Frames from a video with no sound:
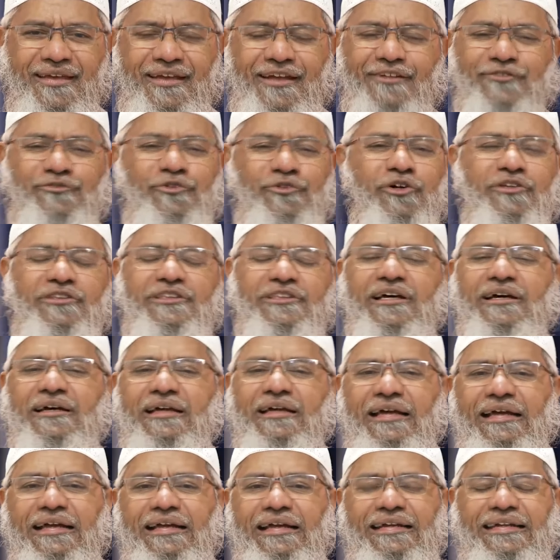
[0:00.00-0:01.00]
So
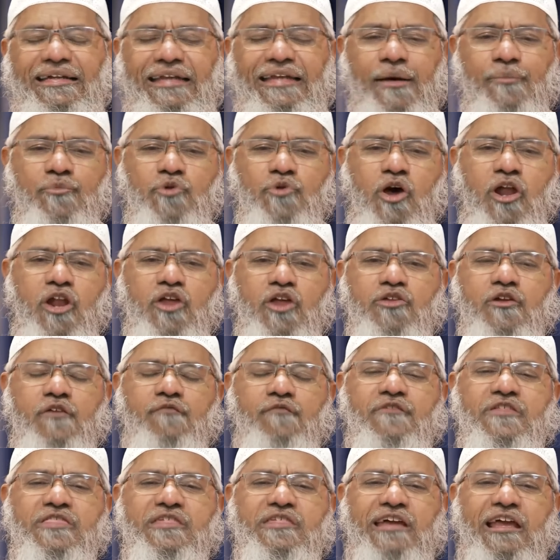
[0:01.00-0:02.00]
the terminology of
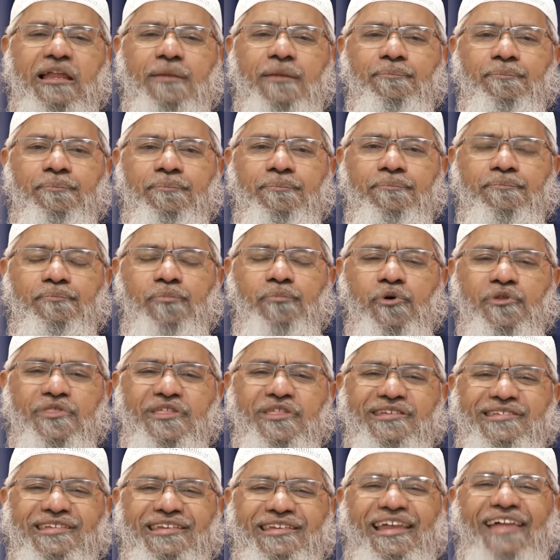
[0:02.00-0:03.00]
physical
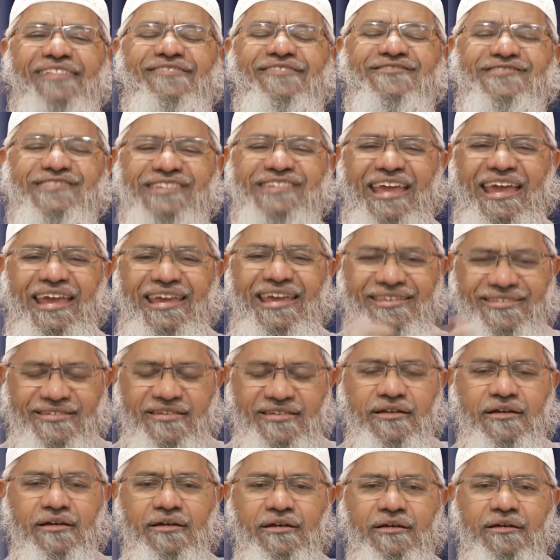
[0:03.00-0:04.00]
possession has
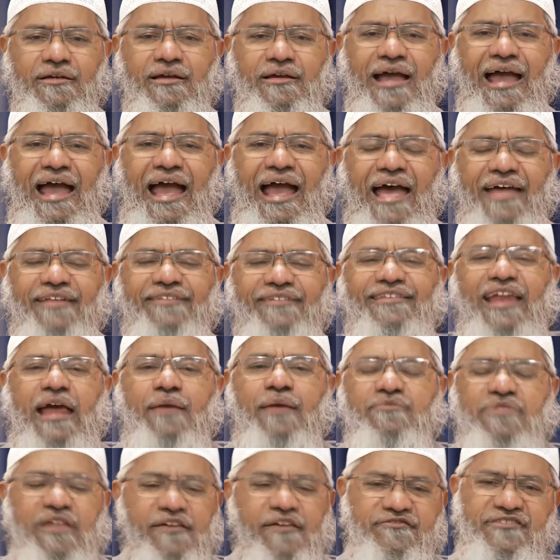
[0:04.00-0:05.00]
changed as
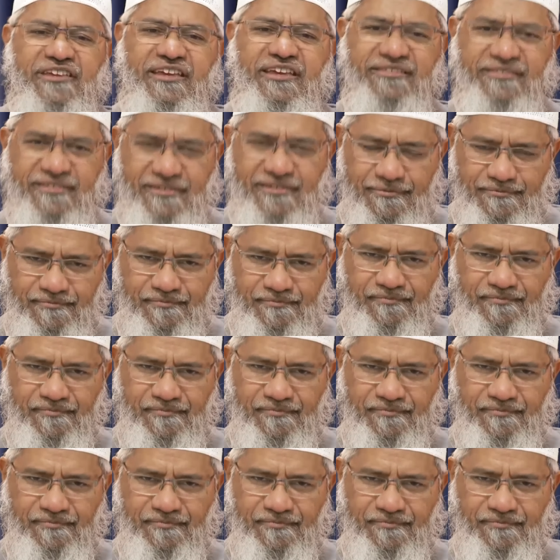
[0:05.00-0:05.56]
times have changed.